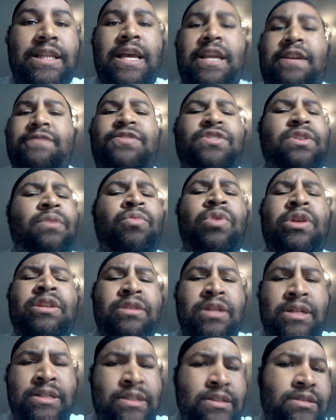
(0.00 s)
Like if
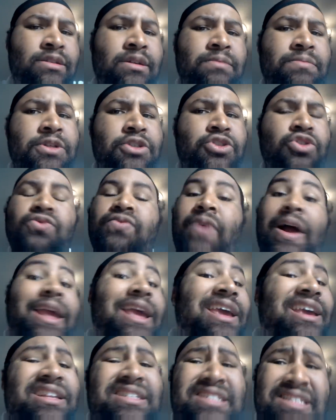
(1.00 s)
someone doesn't tell me the truth, I
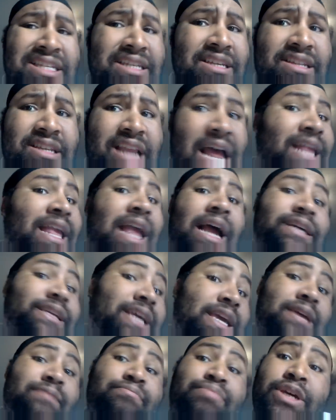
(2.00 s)
can't see it. I
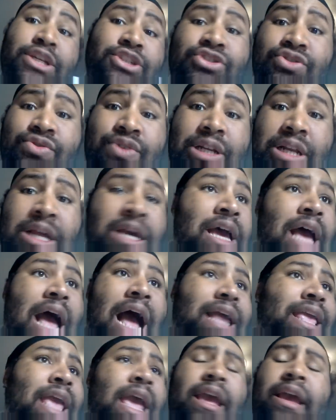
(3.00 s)
can't picture it.
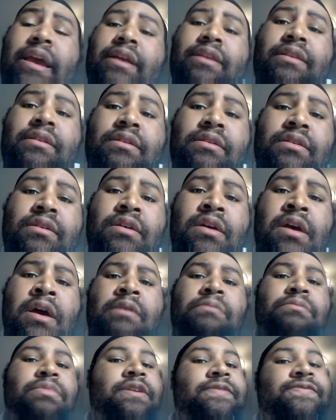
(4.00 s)
I can't.
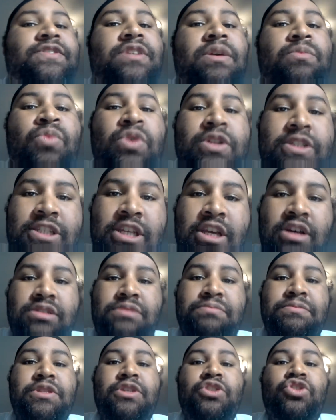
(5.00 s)
But if someone
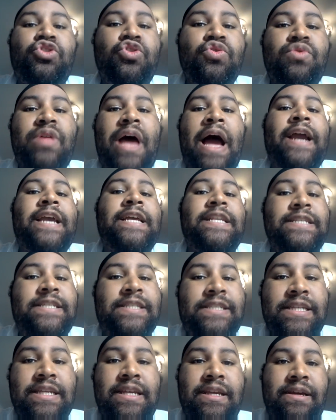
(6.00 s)
tells me the truth, I can
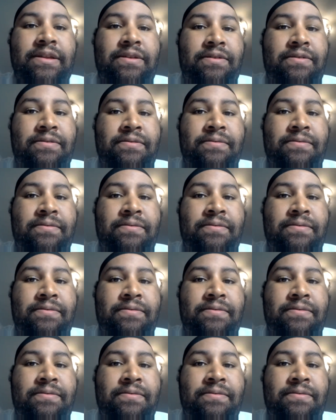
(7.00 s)
see it.